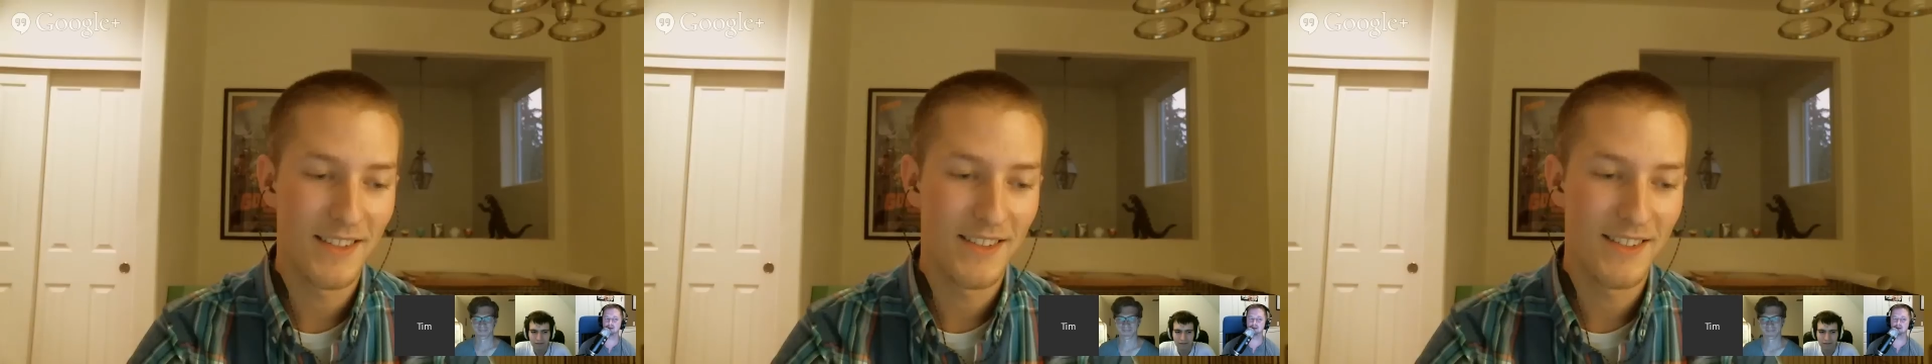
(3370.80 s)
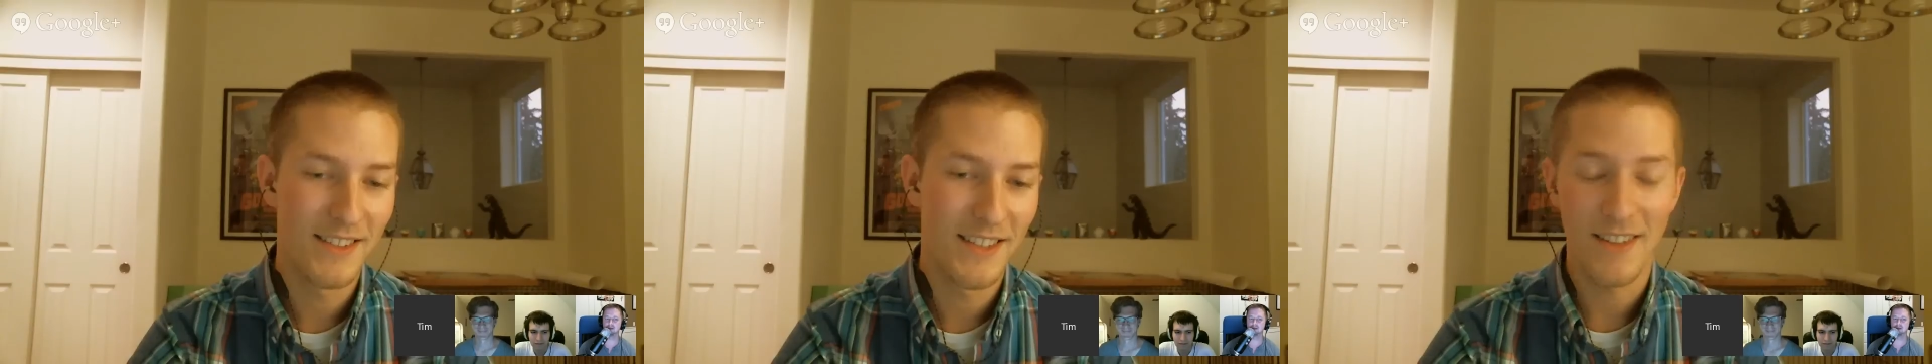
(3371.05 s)

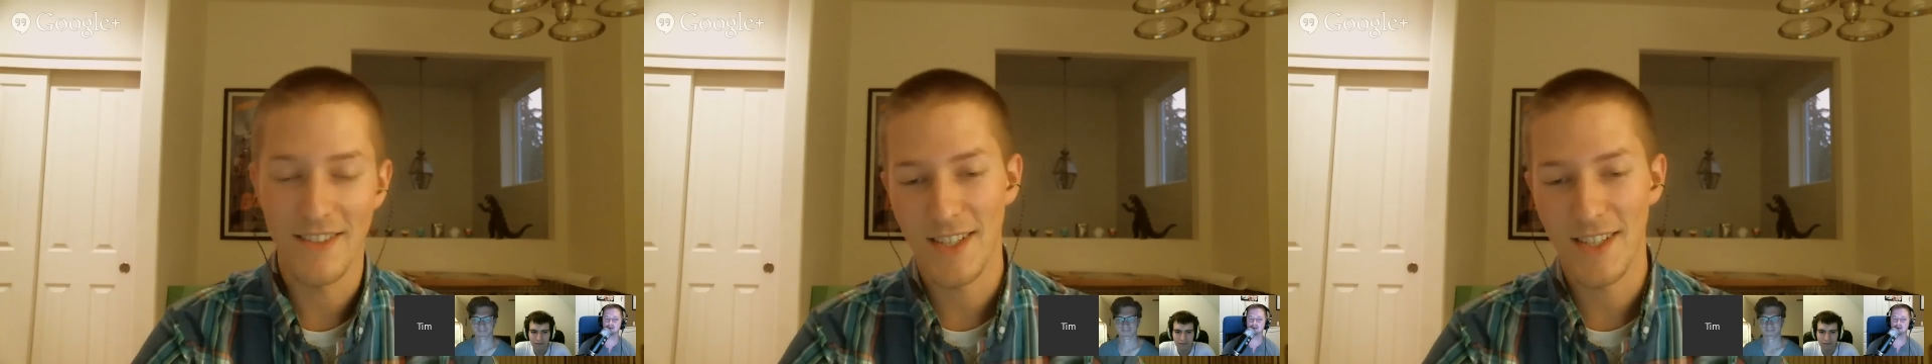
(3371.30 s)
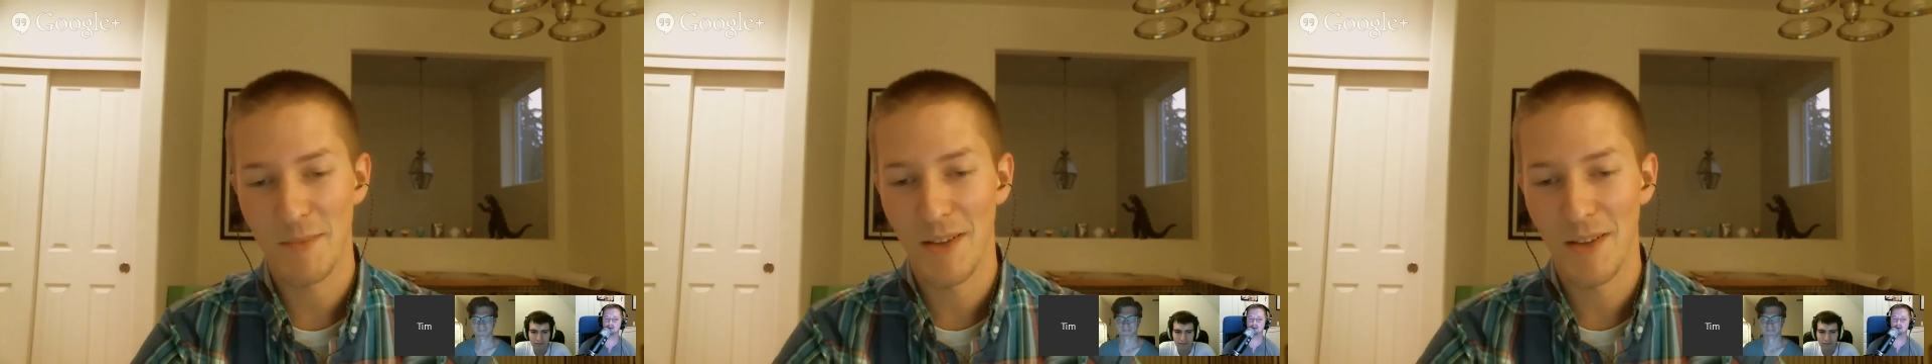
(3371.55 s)
yeah, the 6
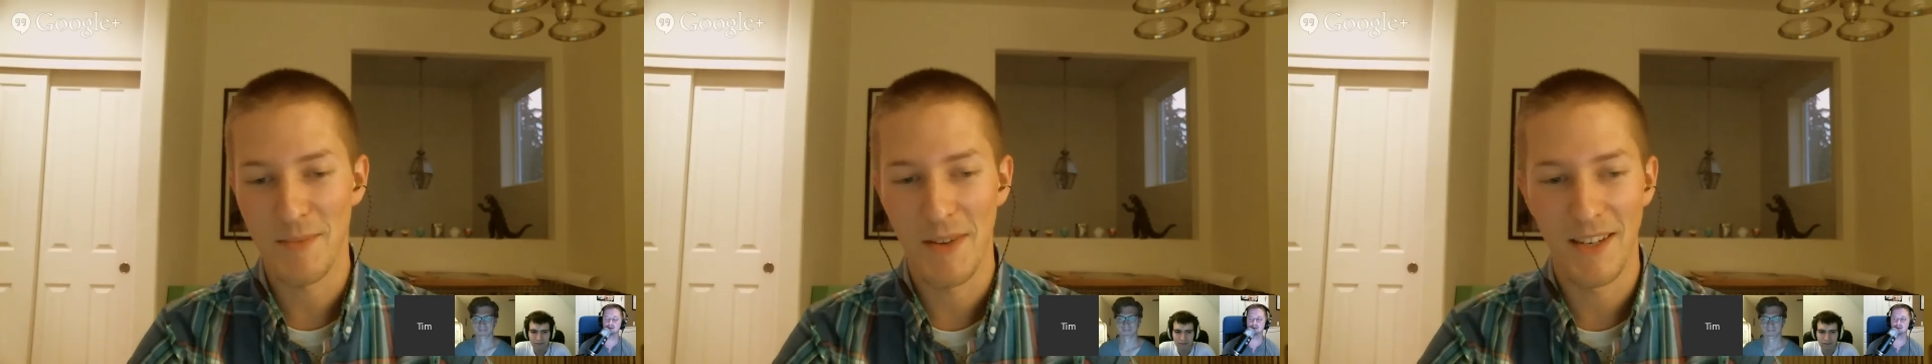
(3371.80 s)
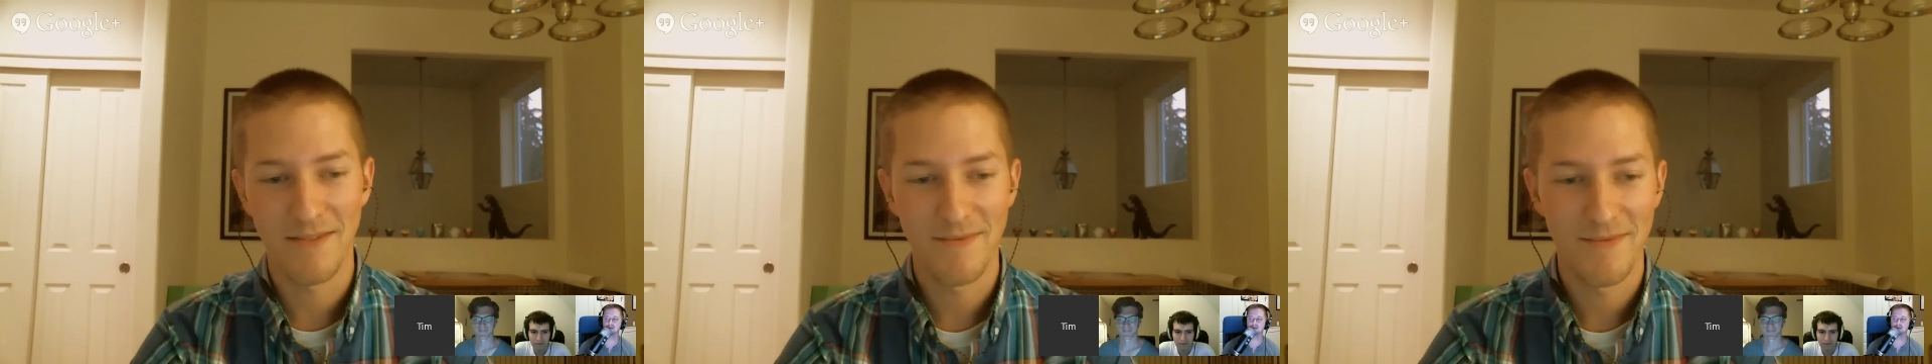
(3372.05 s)
Plus, man.
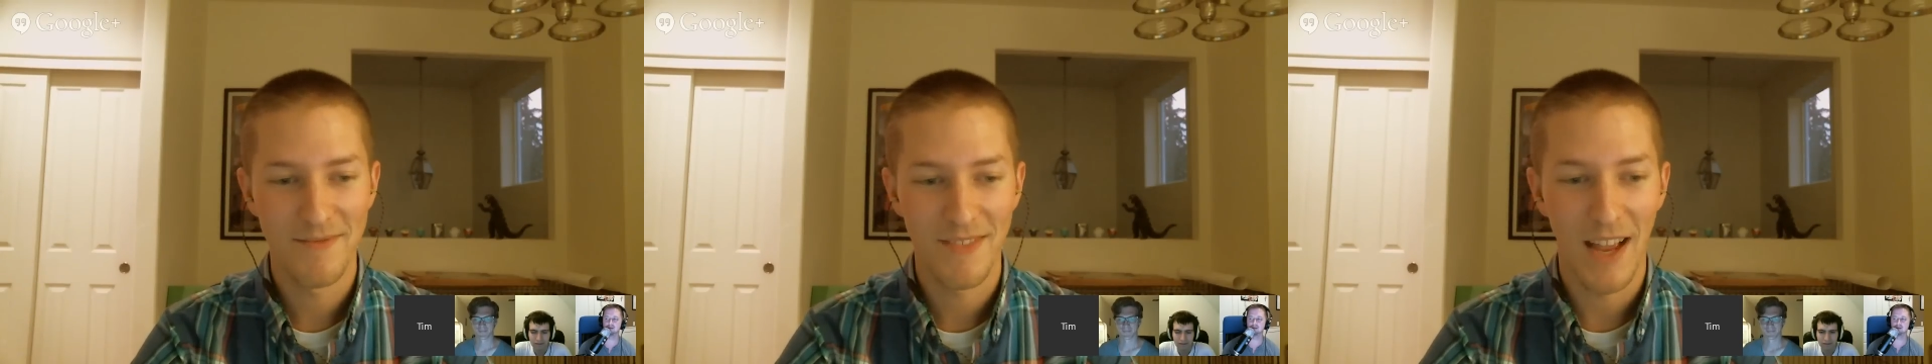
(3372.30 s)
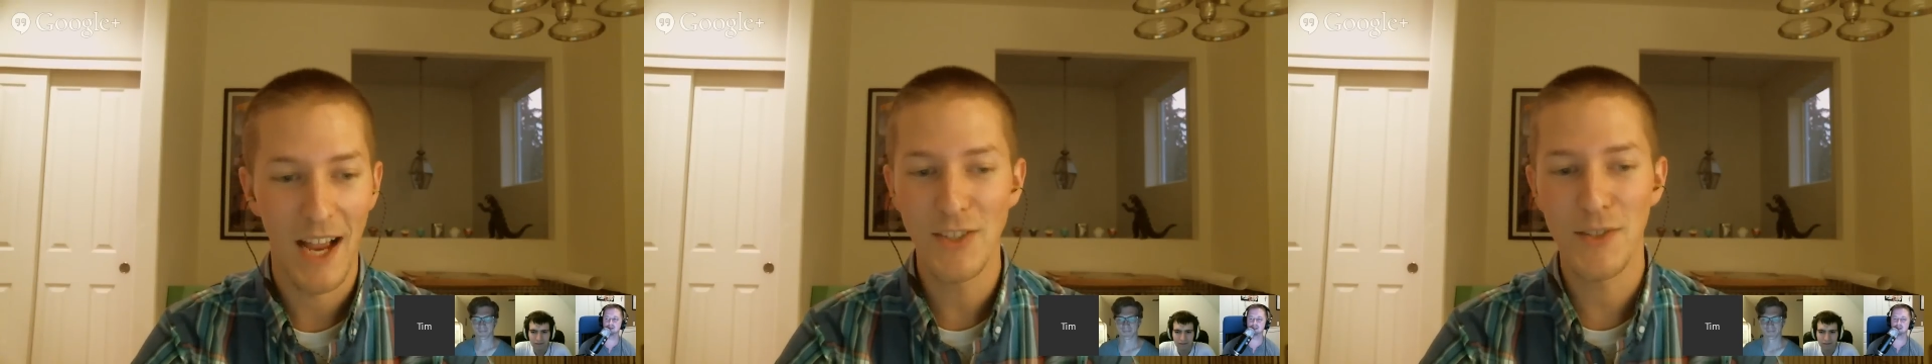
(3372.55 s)
I
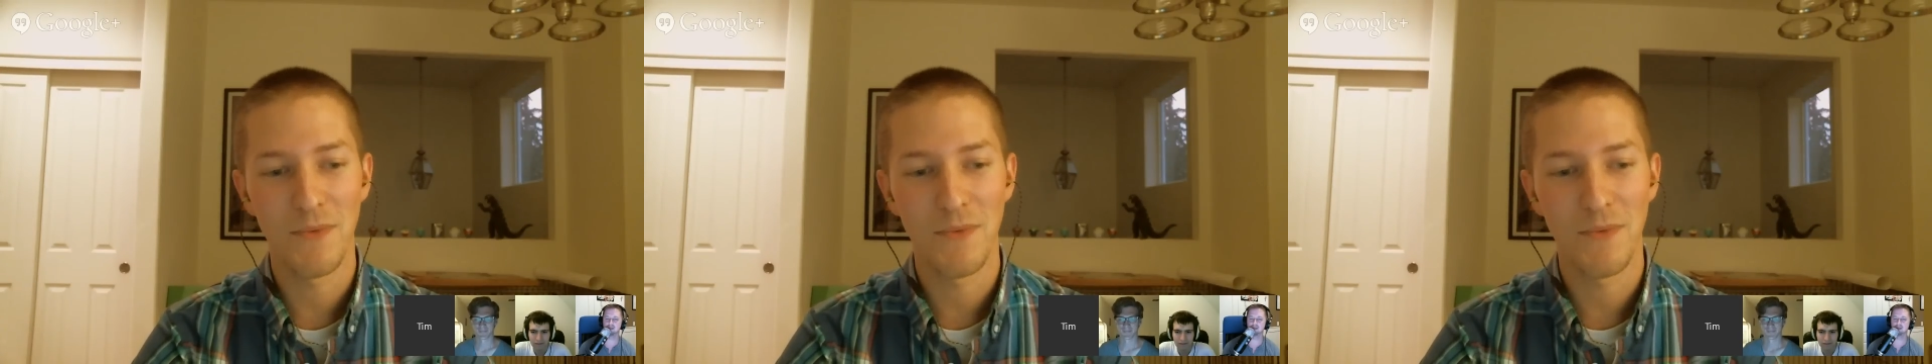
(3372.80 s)
just